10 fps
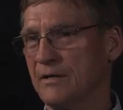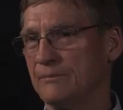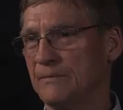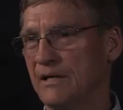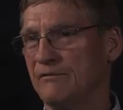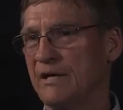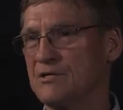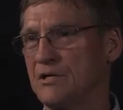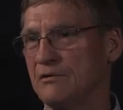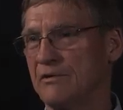Um,
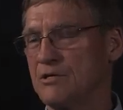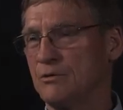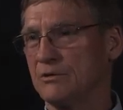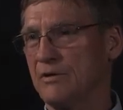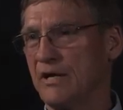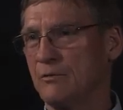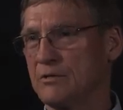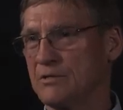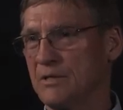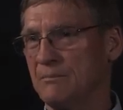advanced individual training
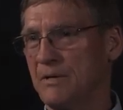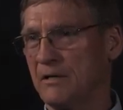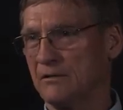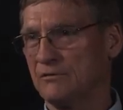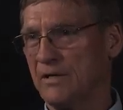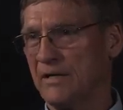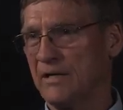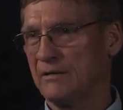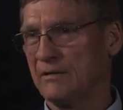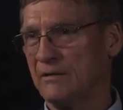was uh, medical
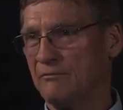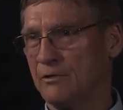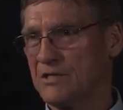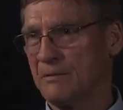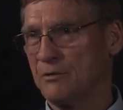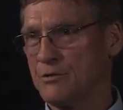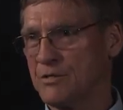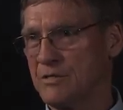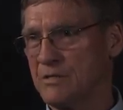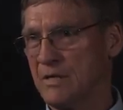training at uh, Fort Sam
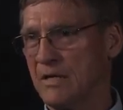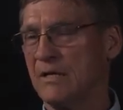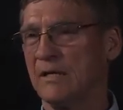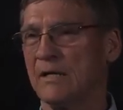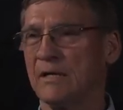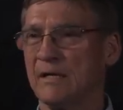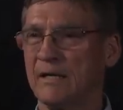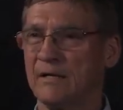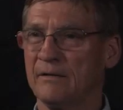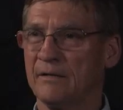Houston,
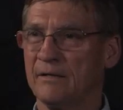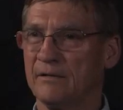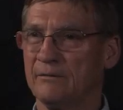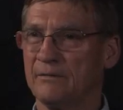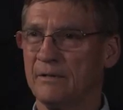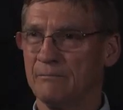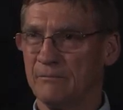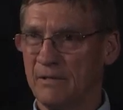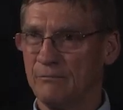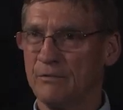and uh, th
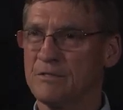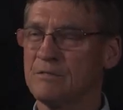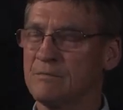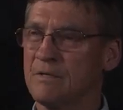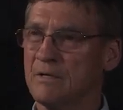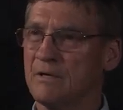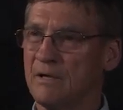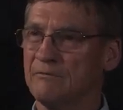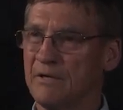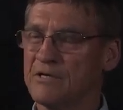then was
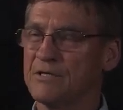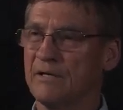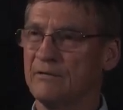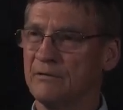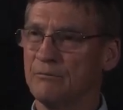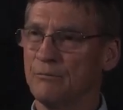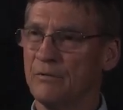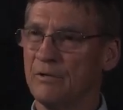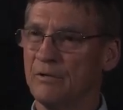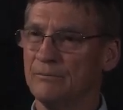uh, finished that in.
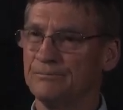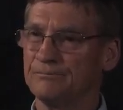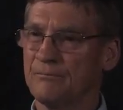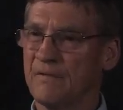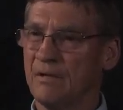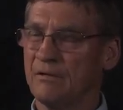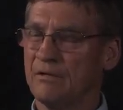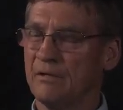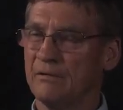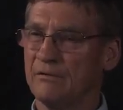Uh,
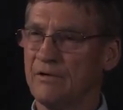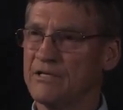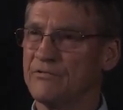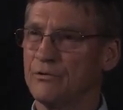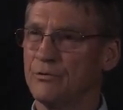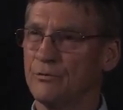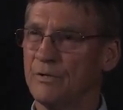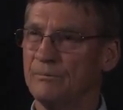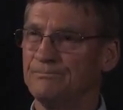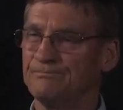transferred to
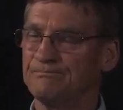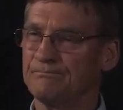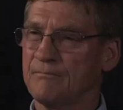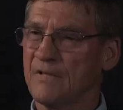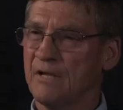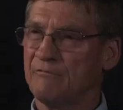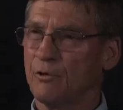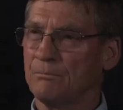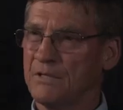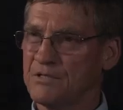uh,
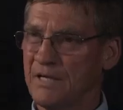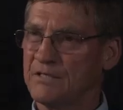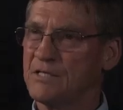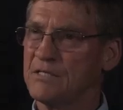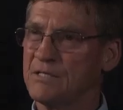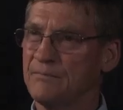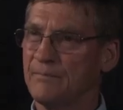Fort Bliss, Texas,